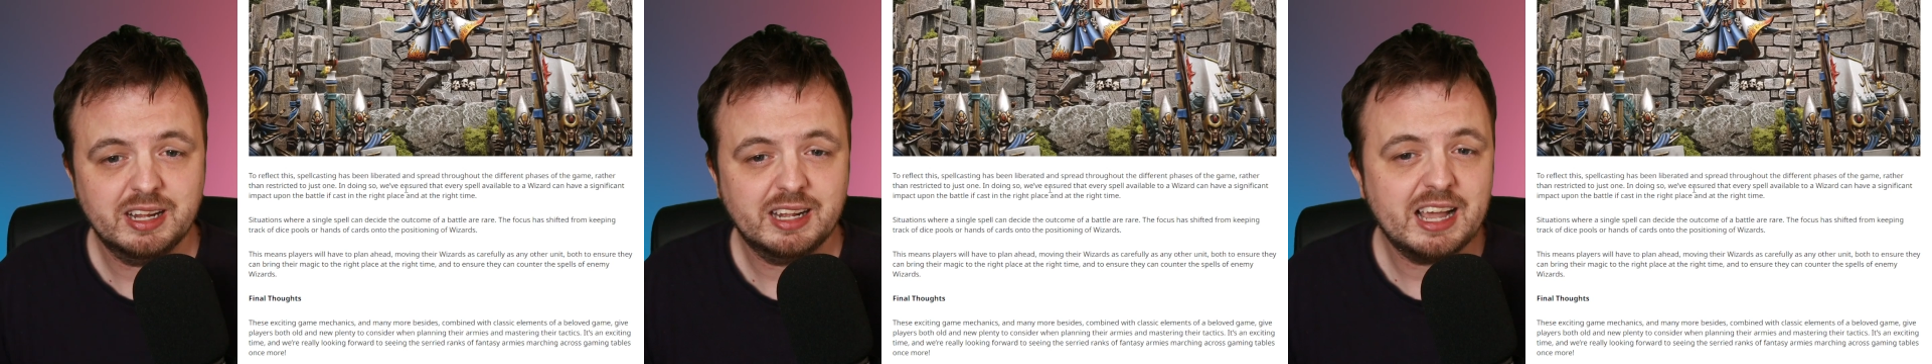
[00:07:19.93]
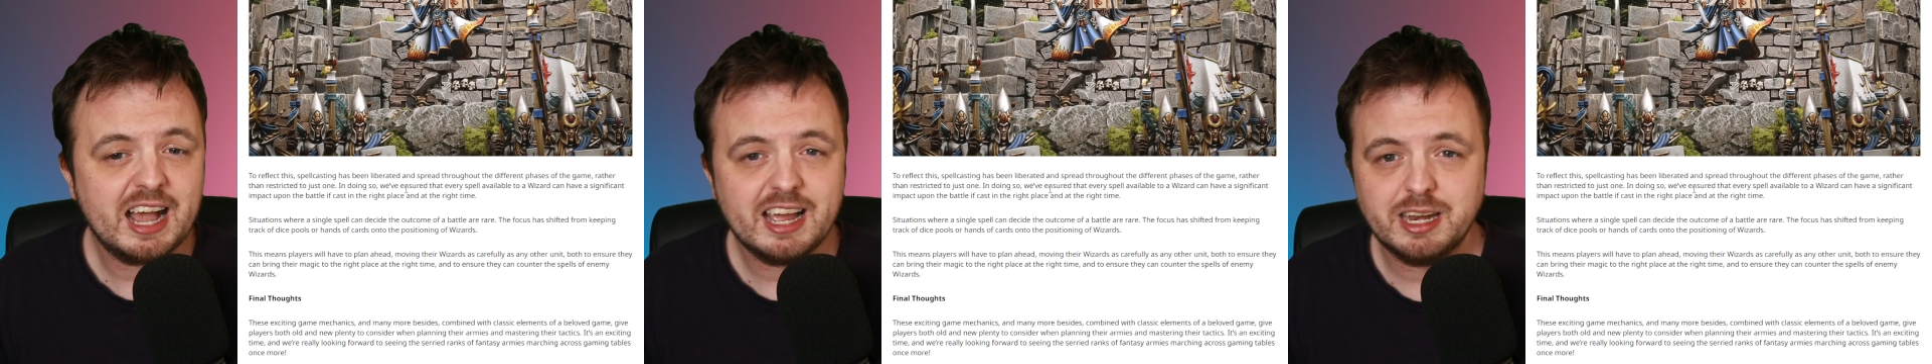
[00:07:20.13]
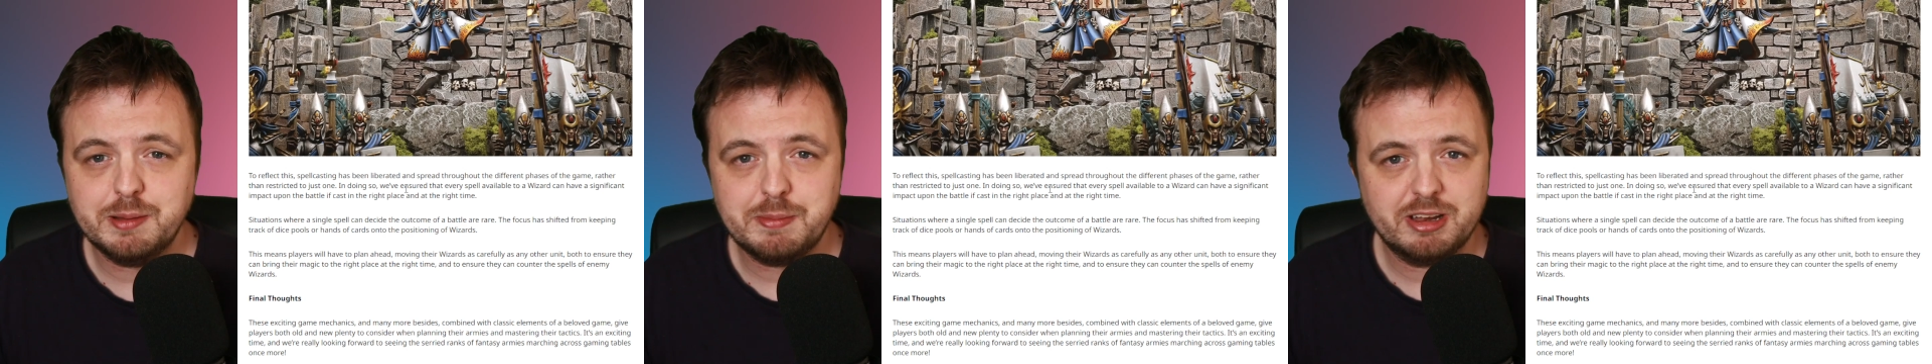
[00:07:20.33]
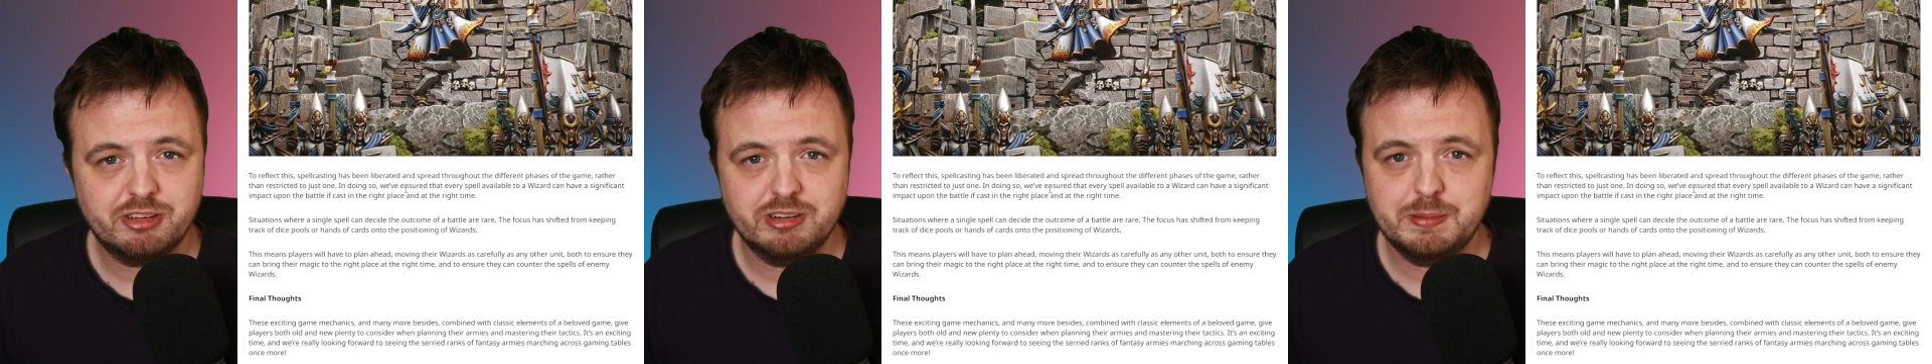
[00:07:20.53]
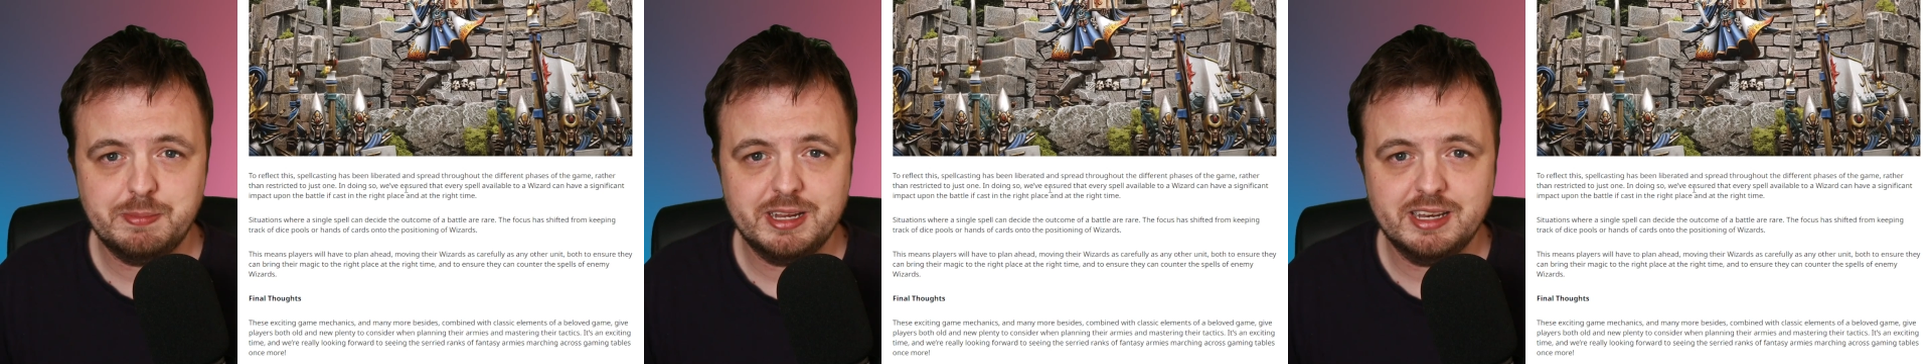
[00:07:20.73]
Can't
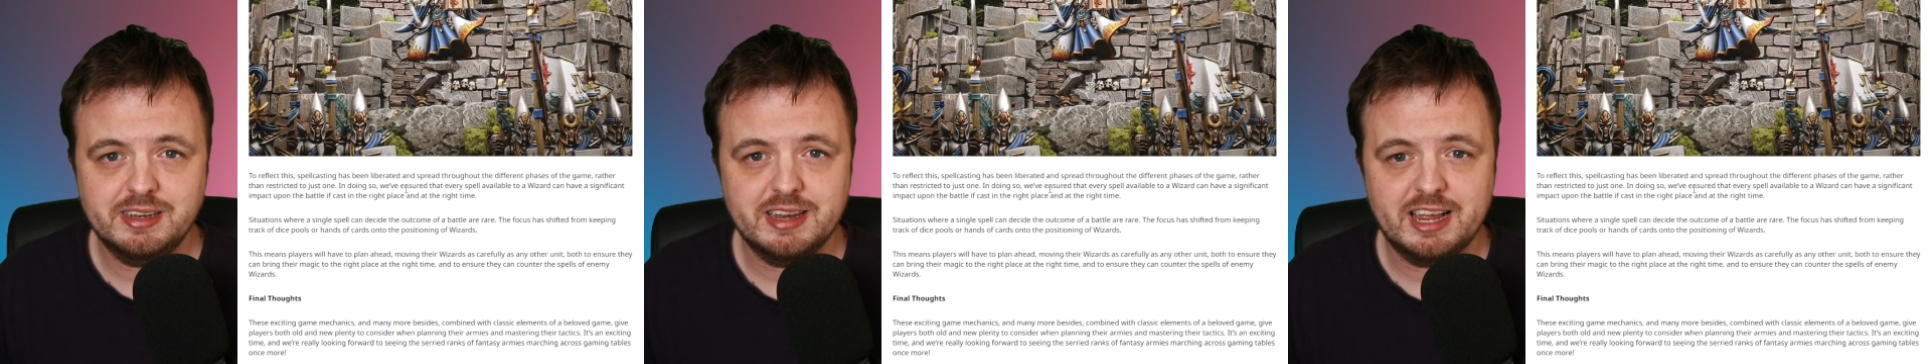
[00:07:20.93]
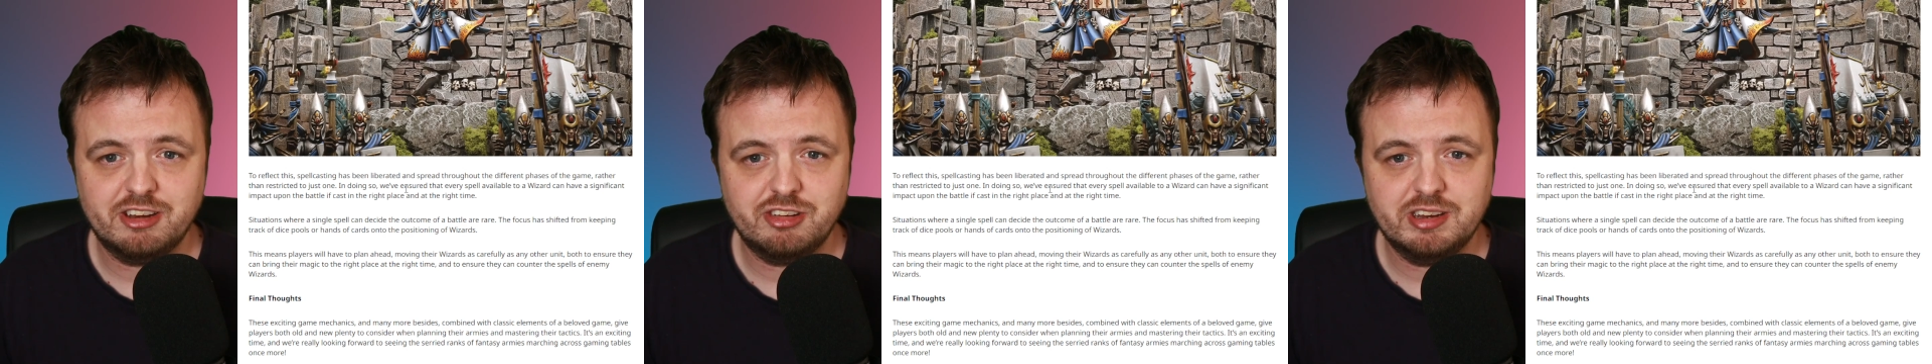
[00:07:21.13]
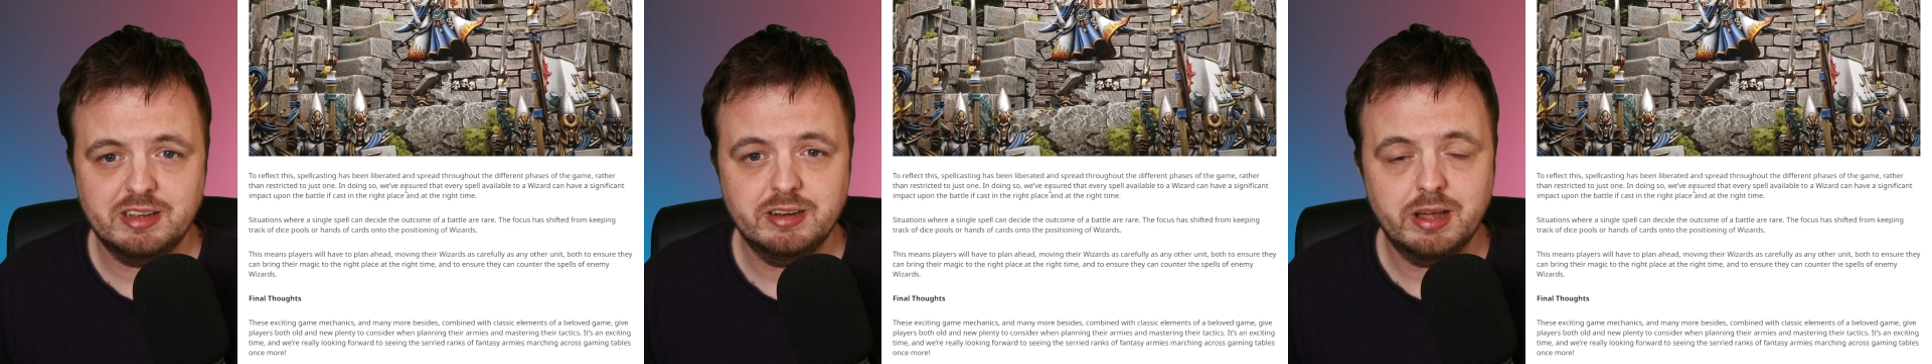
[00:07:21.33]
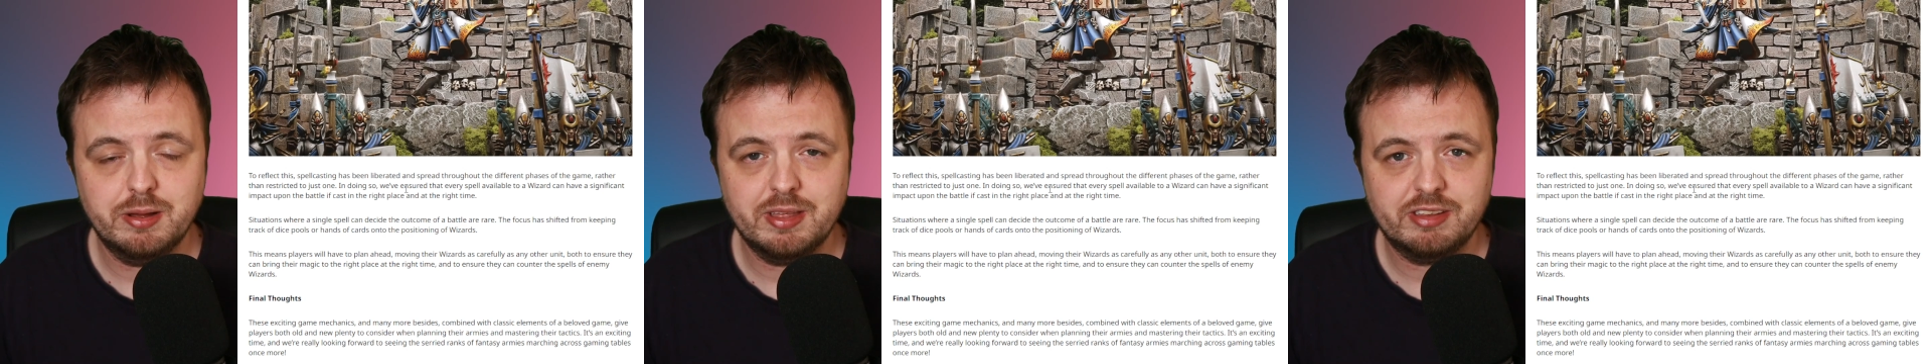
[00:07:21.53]
imagine it being next year now.